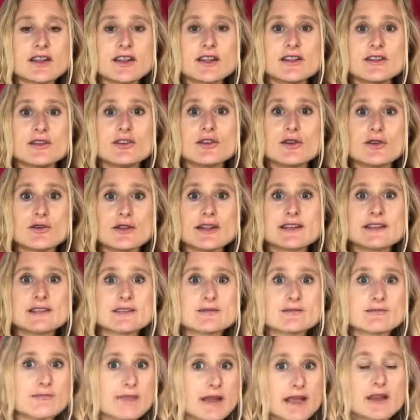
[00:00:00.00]

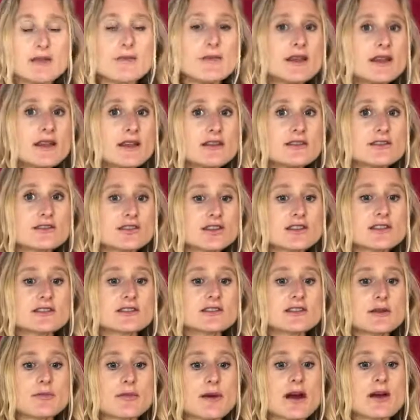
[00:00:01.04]
it's maybe
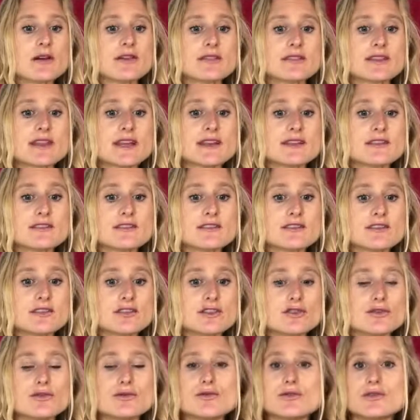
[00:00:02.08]
just about that
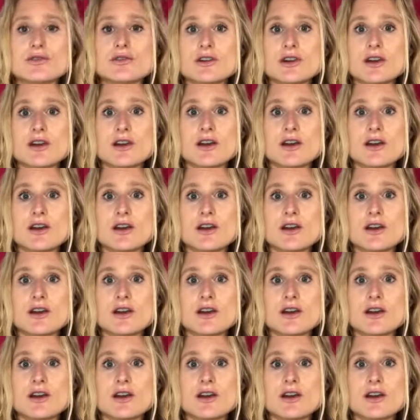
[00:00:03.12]
you